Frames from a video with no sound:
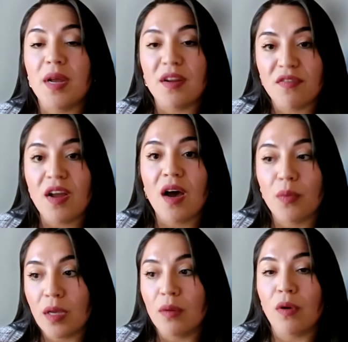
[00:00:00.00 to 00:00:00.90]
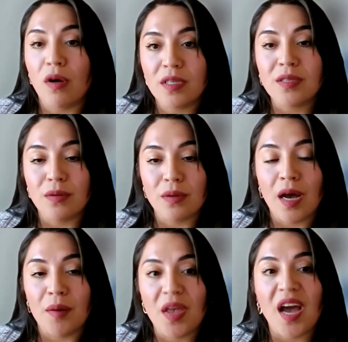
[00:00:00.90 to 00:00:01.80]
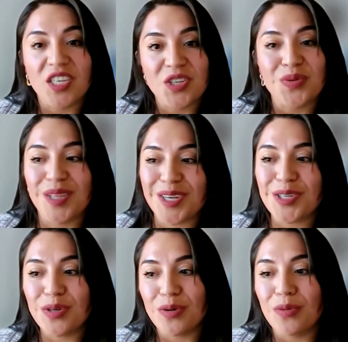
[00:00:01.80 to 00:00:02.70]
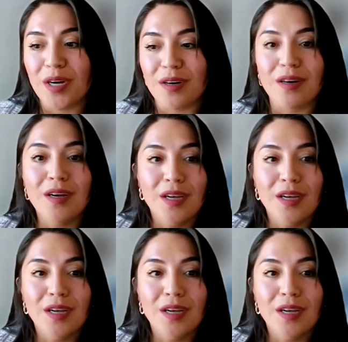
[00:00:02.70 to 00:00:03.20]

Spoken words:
if not, we also guide you and let you know where